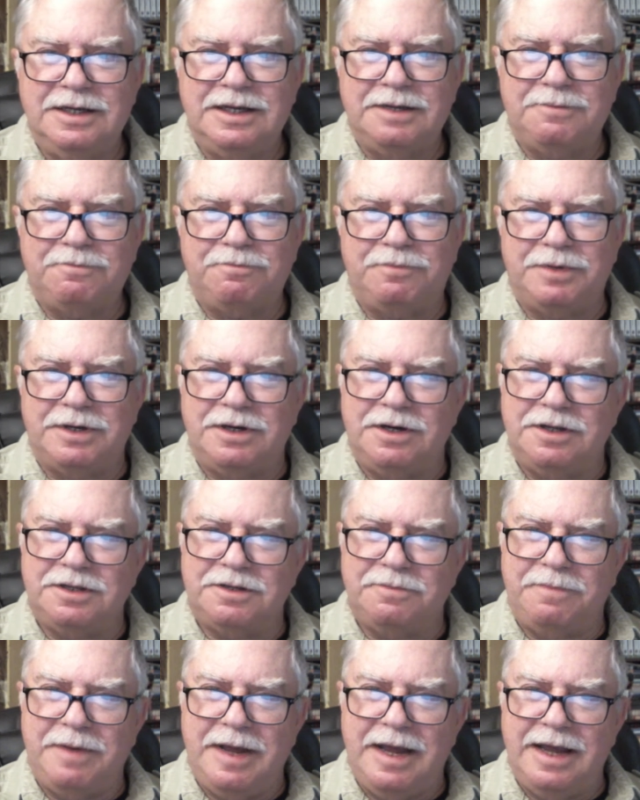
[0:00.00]
But on
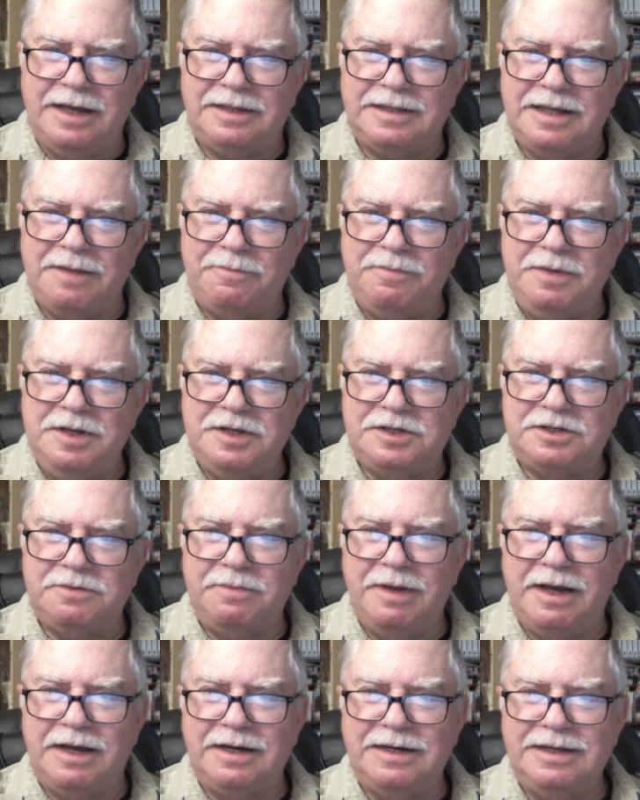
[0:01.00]
the back, that piece
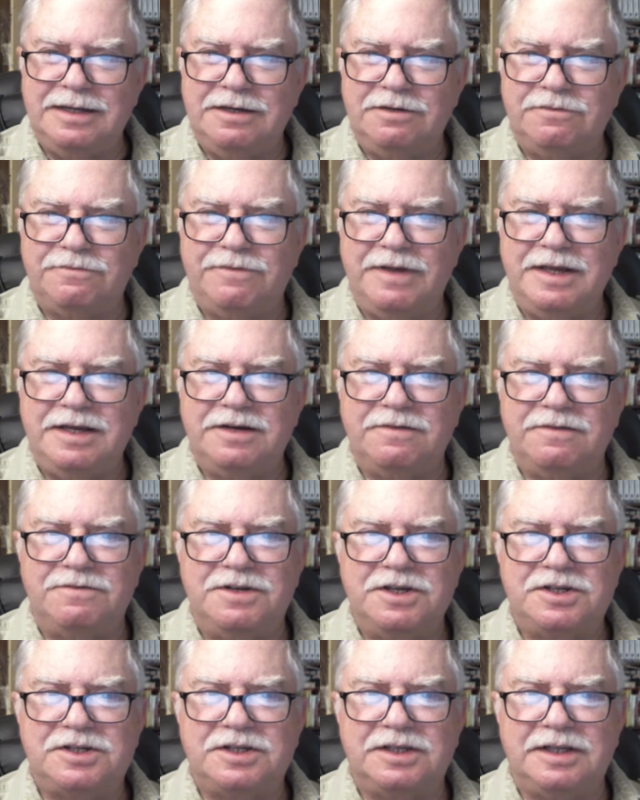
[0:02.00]
about innovative
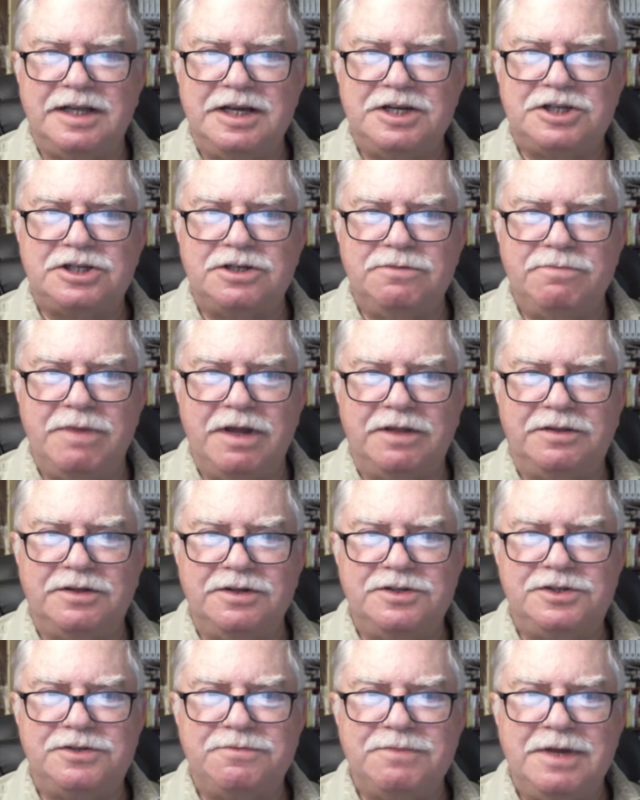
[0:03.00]
distillation
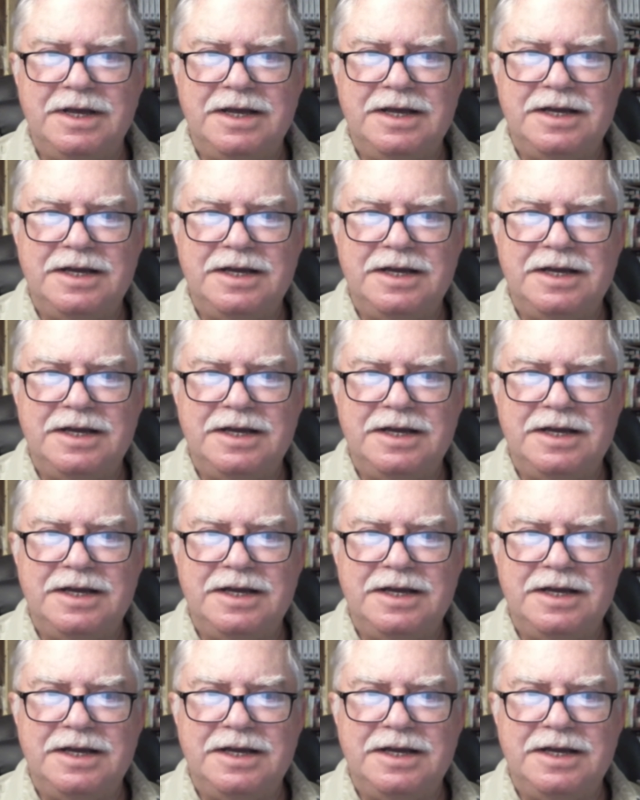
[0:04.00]
methods